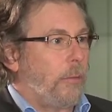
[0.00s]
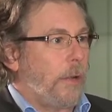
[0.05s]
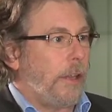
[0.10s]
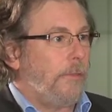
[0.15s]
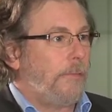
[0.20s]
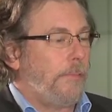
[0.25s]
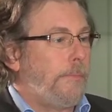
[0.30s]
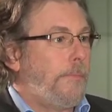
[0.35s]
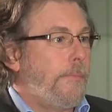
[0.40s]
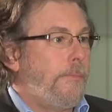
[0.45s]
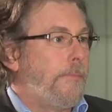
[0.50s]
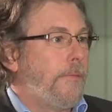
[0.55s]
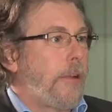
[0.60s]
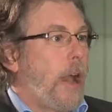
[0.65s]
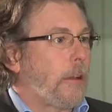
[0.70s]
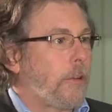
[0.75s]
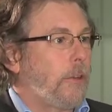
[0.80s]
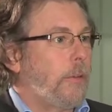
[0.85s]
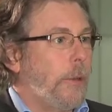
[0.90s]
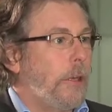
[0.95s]
We've
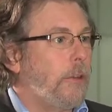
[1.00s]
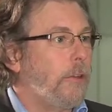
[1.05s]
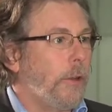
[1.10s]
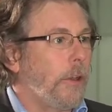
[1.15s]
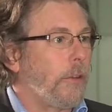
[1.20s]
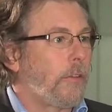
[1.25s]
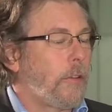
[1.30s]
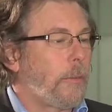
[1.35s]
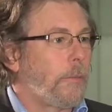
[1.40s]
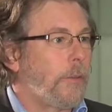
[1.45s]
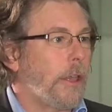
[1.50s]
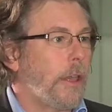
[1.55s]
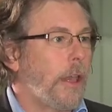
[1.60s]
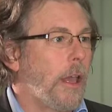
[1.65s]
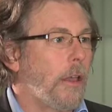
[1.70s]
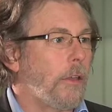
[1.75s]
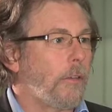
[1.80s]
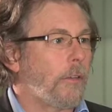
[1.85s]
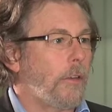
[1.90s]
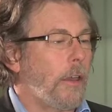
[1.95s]
got to be doing something
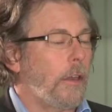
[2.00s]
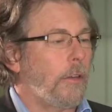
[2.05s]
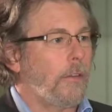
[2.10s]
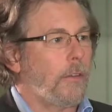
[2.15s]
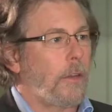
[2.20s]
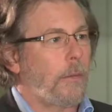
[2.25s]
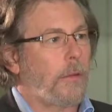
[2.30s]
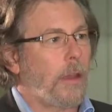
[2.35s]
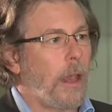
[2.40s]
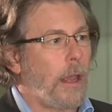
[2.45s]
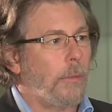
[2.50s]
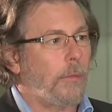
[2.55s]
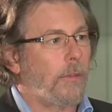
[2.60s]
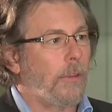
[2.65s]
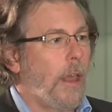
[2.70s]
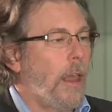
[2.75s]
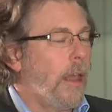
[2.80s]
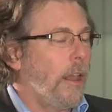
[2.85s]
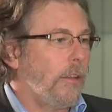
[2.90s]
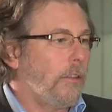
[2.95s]
else. And
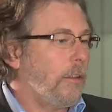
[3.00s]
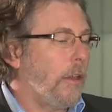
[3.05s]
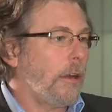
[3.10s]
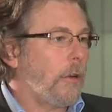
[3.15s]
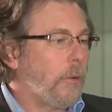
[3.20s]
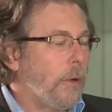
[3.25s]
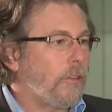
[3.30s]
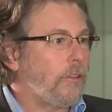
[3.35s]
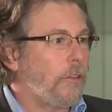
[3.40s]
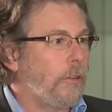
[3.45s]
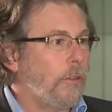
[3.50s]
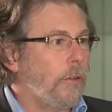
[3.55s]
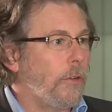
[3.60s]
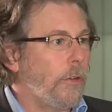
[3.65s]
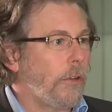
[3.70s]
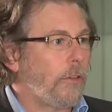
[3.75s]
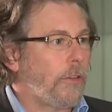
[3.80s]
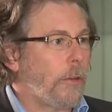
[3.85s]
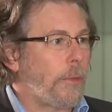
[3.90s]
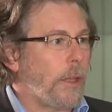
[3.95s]
sometimes it's not a question of
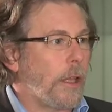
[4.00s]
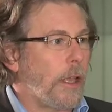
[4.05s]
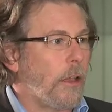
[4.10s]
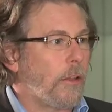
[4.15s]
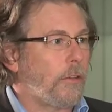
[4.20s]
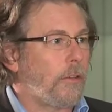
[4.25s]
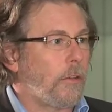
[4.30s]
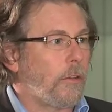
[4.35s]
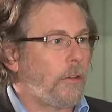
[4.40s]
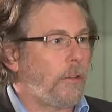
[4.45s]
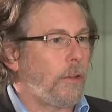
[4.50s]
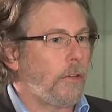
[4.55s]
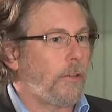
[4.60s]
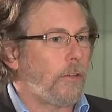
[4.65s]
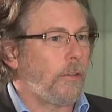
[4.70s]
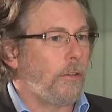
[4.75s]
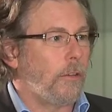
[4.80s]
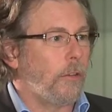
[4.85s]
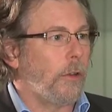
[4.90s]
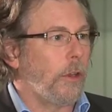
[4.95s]
doing something else. It's
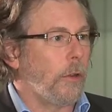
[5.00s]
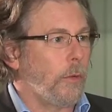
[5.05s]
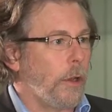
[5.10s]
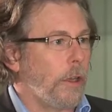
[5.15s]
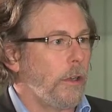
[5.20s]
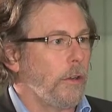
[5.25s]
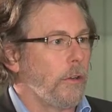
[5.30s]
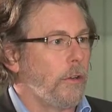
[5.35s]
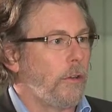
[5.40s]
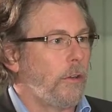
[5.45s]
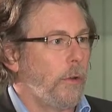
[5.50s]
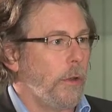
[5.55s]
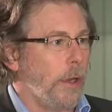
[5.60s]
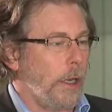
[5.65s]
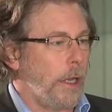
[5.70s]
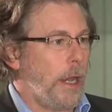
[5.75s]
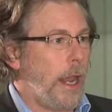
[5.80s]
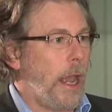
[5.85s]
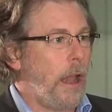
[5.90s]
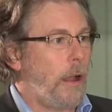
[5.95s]
just doing what you're
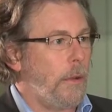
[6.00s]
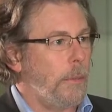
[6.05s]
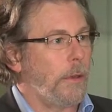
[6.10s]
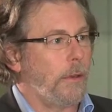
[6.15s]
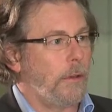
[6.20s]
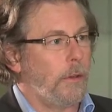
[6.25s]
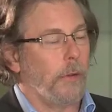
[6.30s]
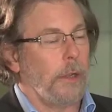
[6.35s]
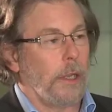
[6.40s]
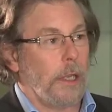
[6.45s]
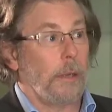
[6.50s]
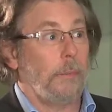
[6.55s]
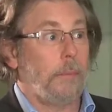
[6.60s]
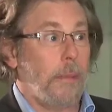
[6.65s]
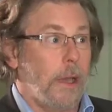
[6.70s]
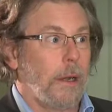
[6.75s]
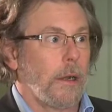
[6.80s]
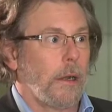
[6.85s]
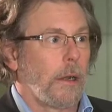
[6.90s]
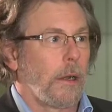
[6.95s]
doing now, but doing it
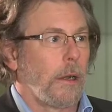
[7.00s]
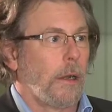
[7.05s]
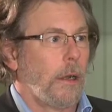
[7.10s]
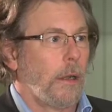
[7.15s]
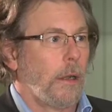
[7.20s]
better.